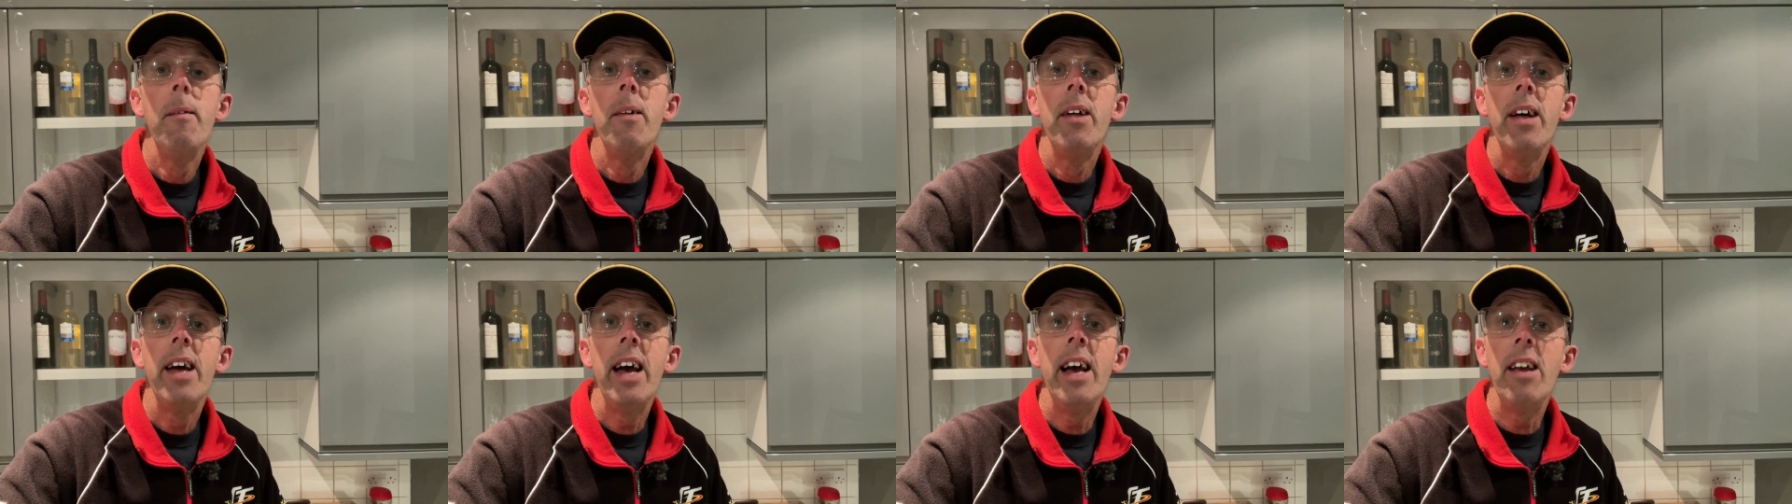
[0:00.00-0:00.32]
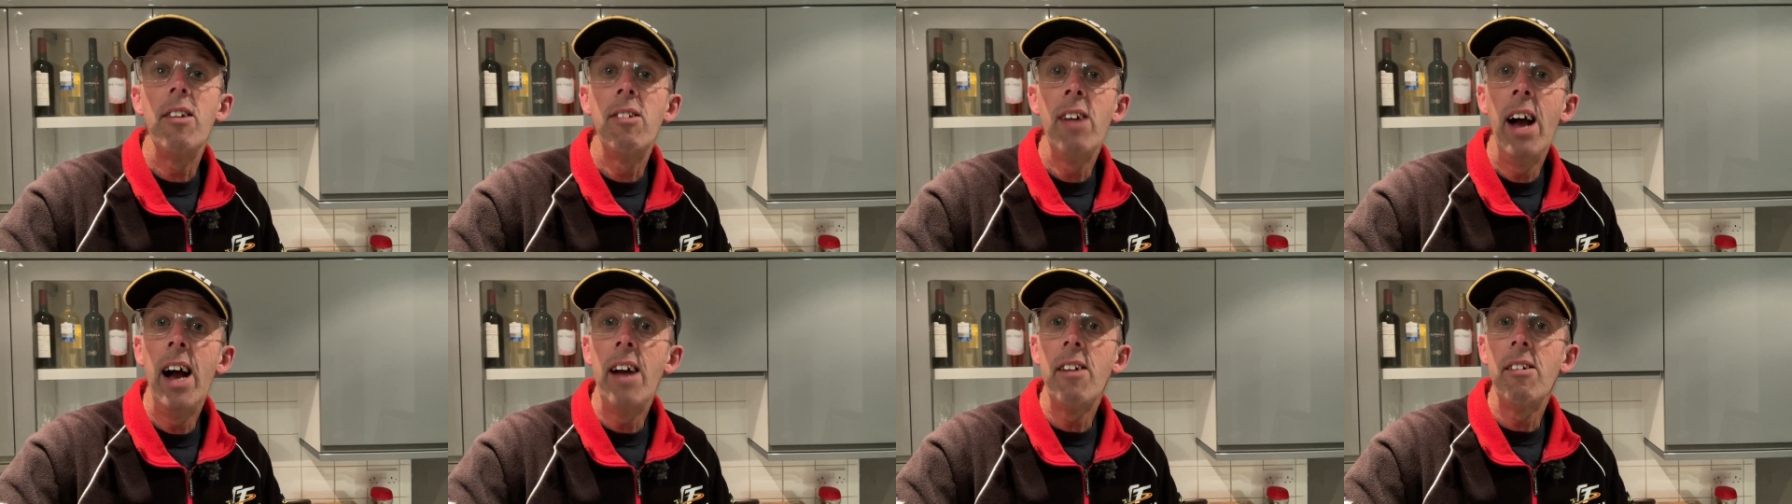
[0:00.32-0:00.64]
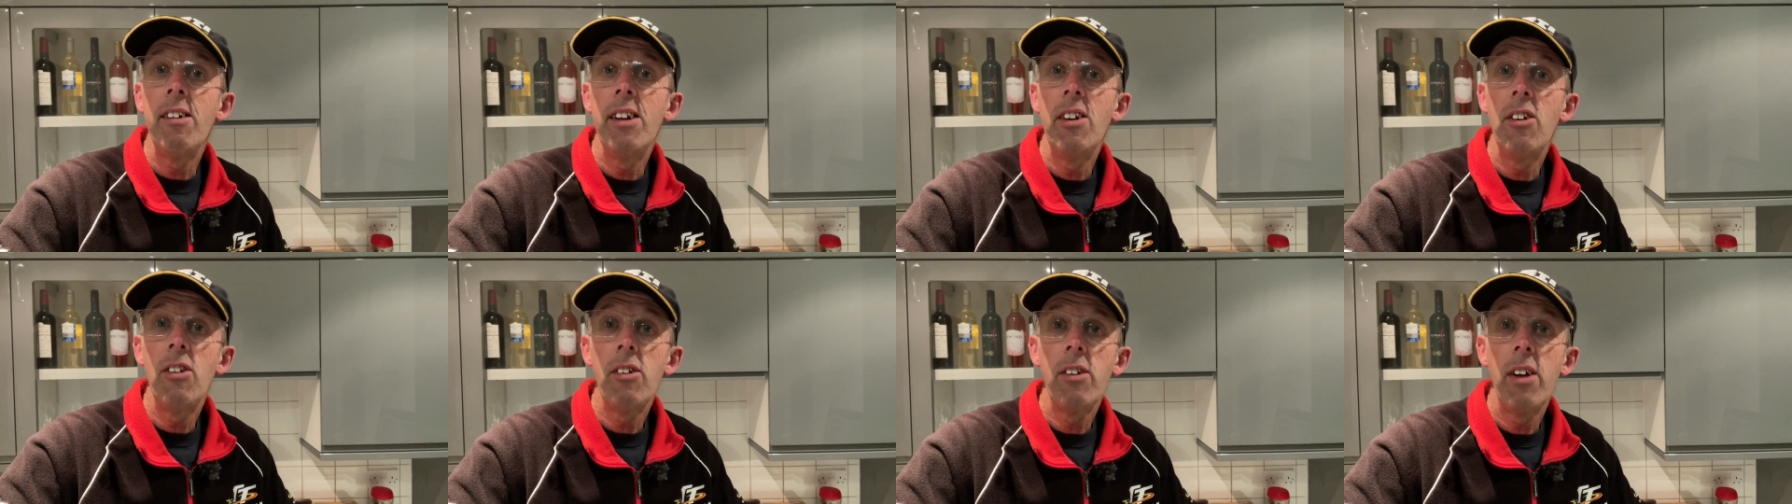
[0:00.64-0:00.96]
It's
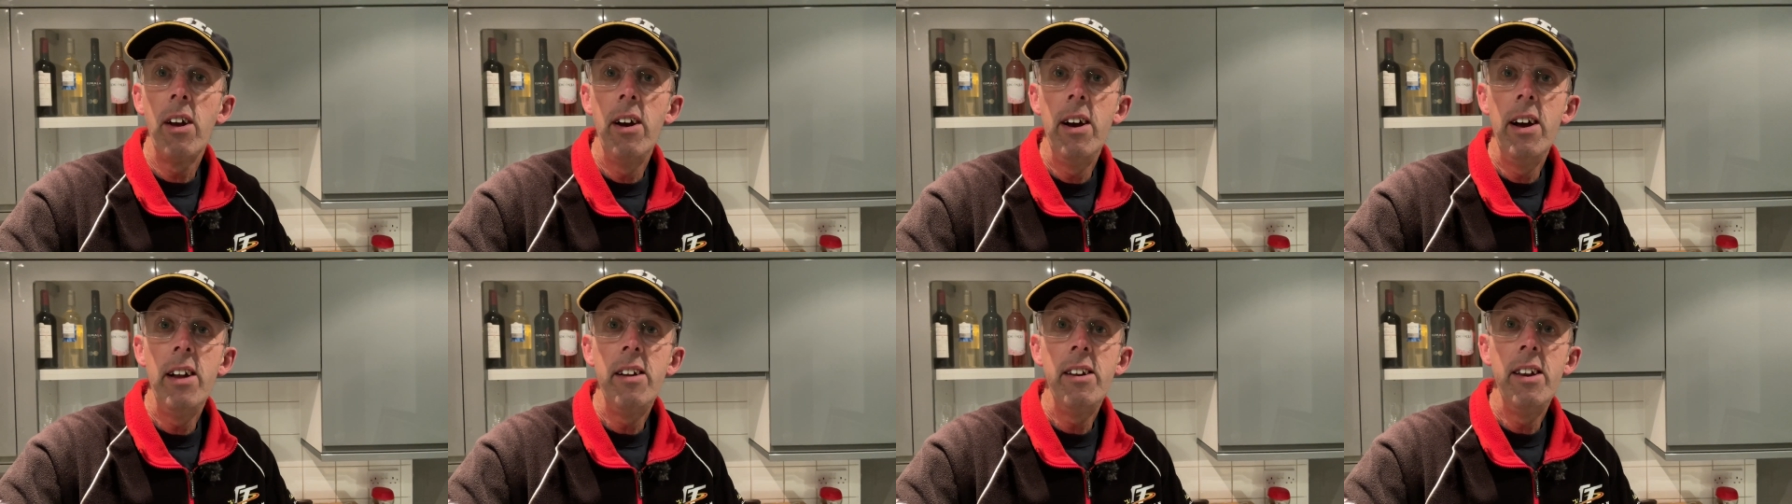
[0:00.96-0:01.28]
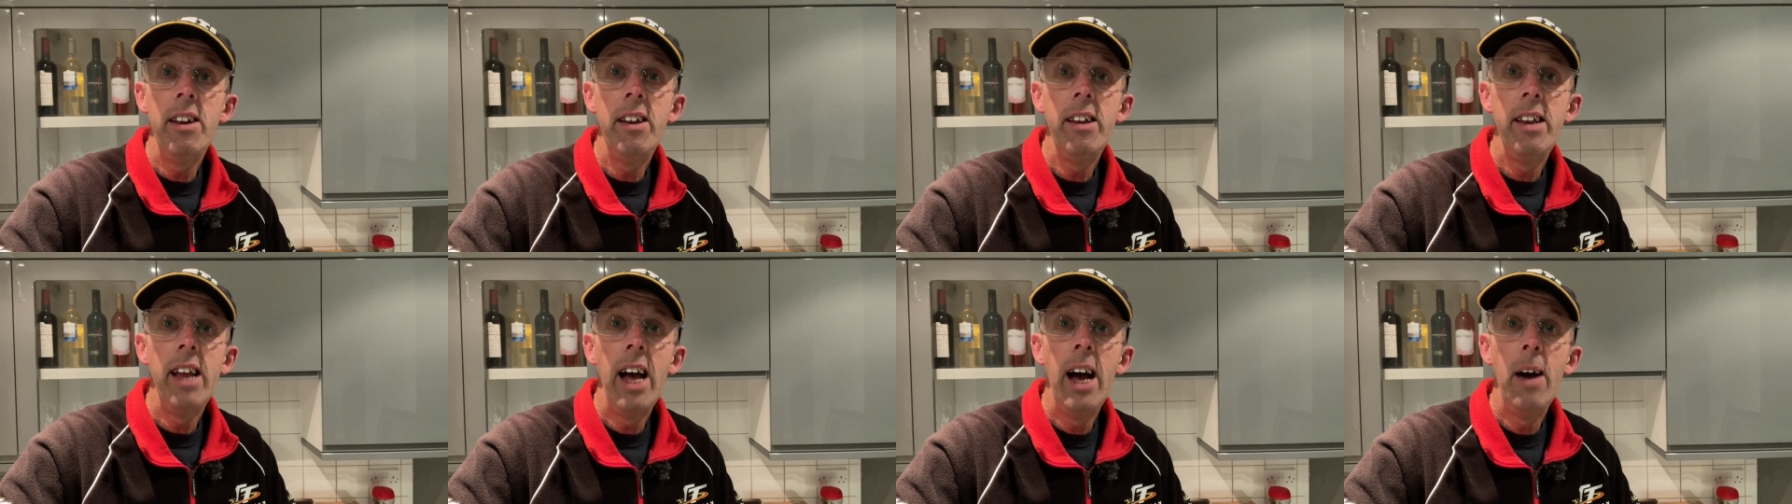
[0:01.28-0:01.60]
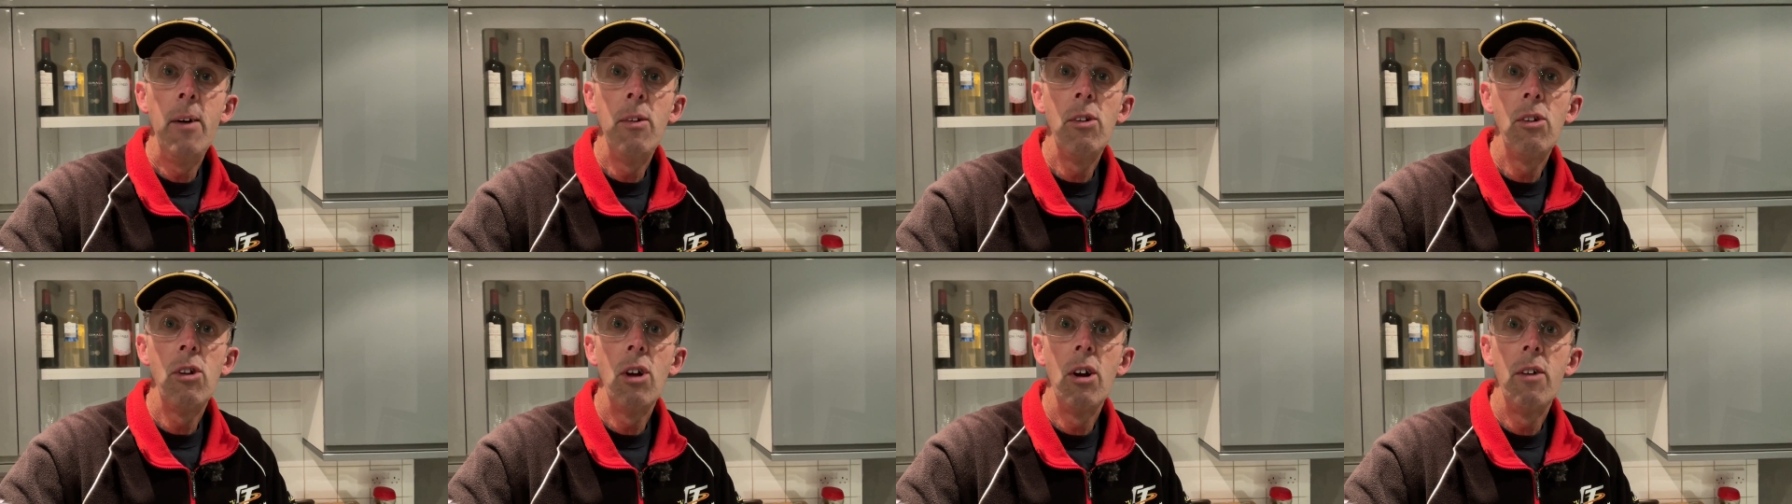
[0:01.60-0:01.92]
actually skirting
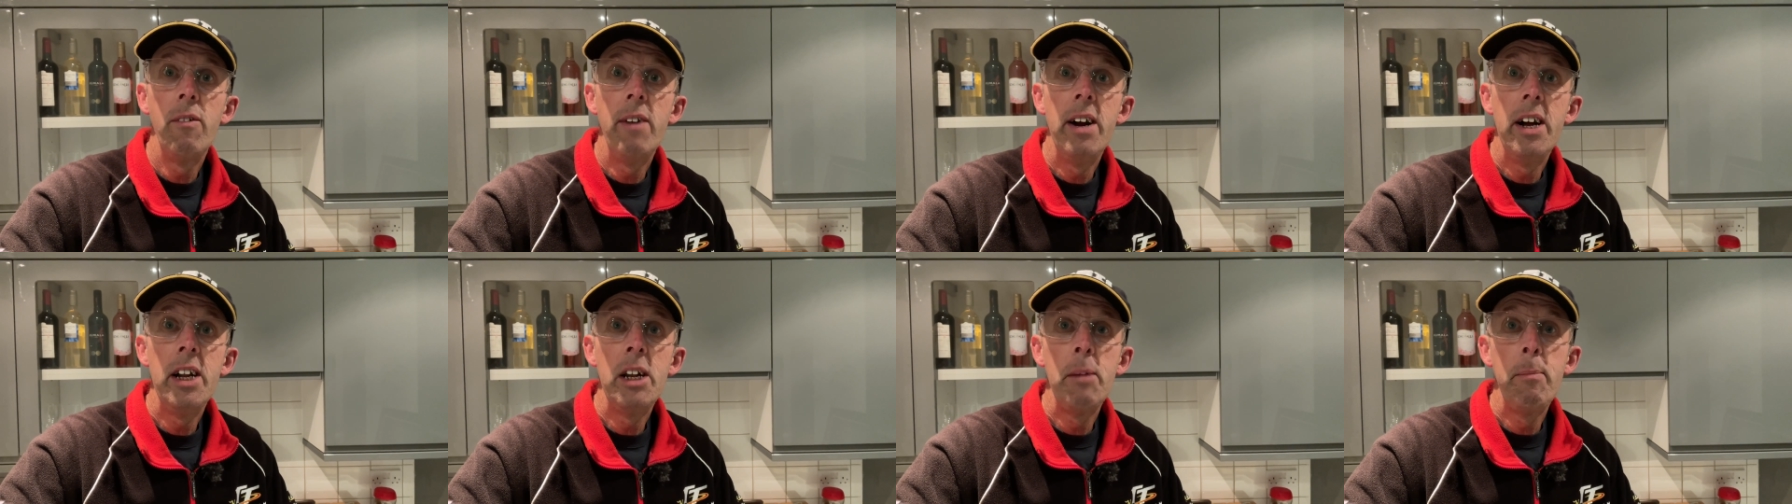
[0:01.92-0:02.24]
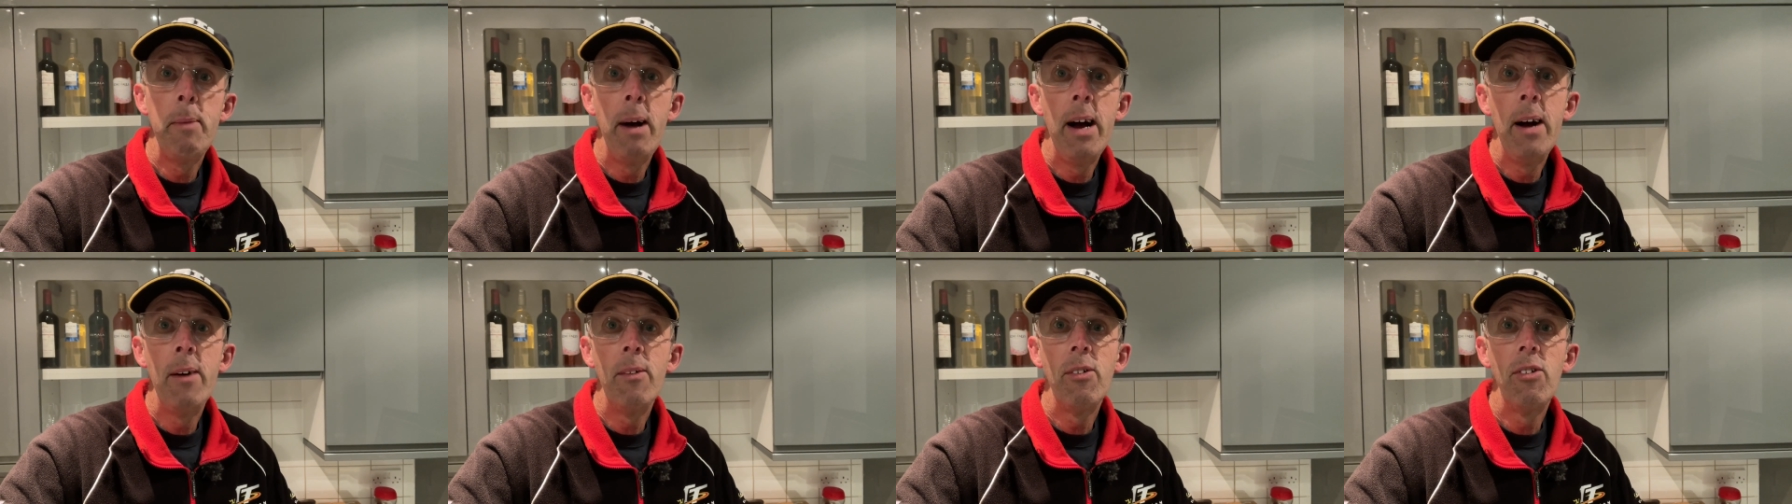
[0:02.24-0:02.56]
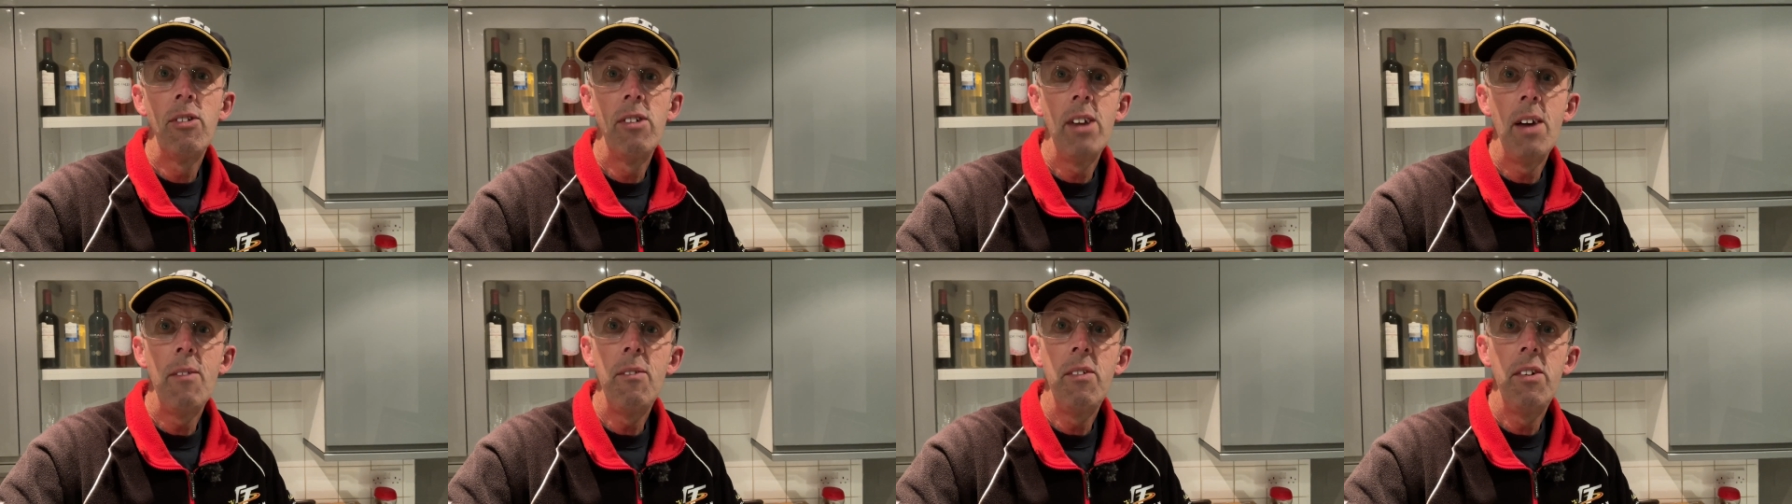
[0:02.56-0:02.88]
down to around about
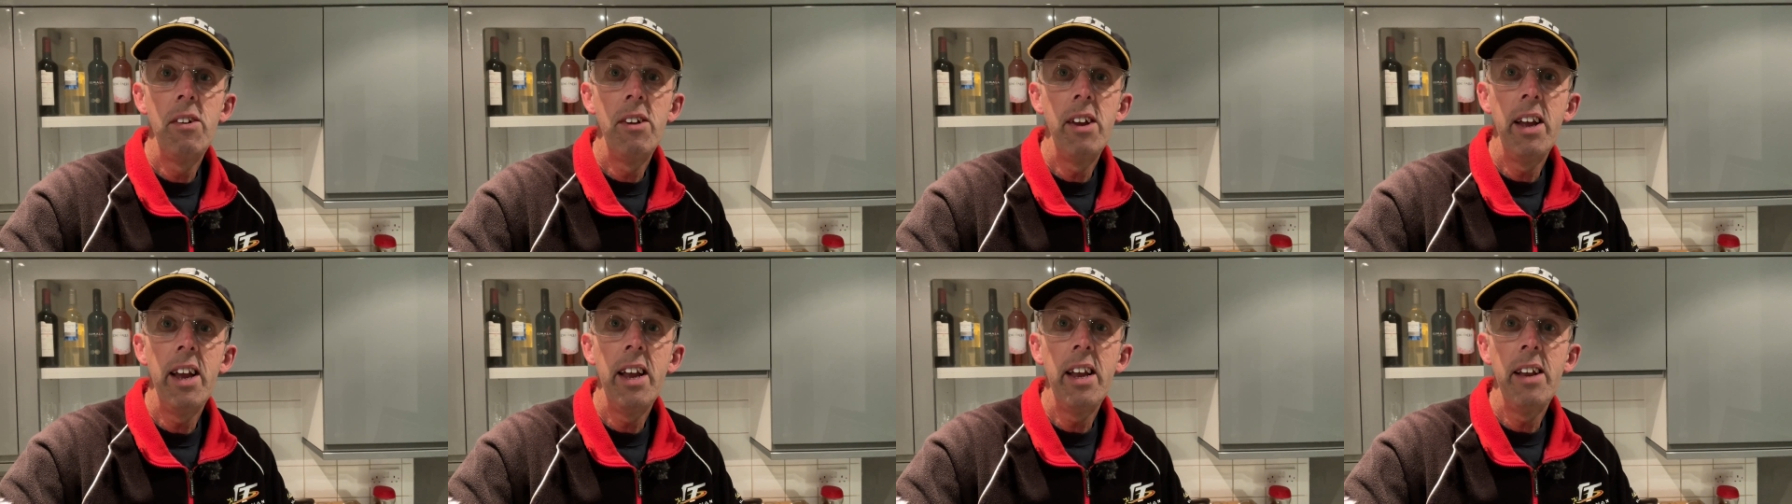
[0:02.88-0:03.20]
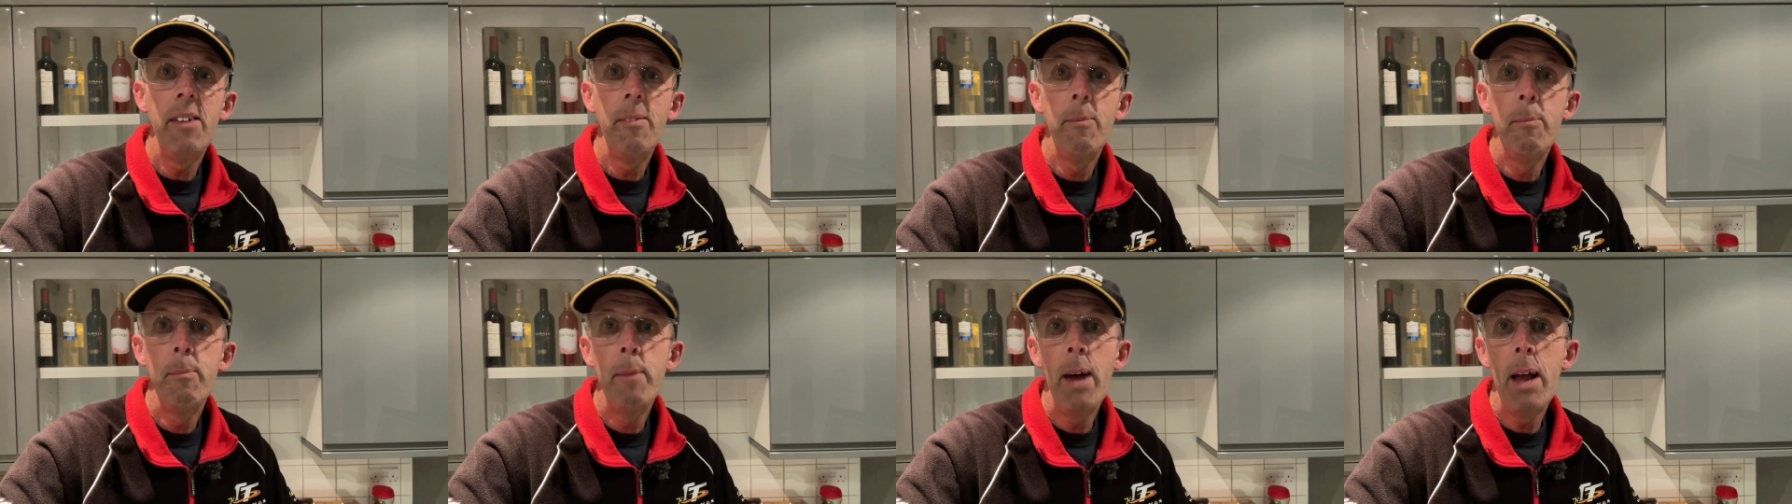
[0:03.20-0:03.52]
seventeen,